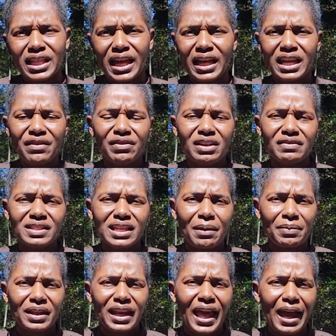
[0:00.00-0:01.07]
that even if
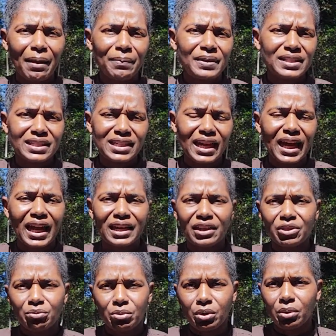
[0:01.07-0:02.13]
something happens to kind
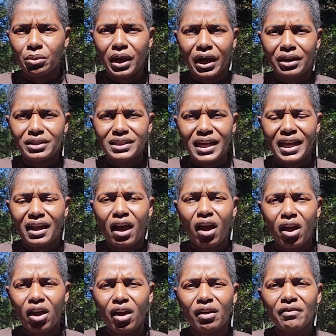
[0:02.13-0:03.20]
of throw our day
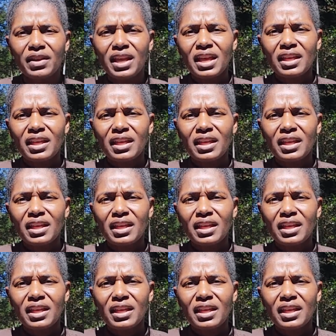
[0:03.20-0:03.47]
off,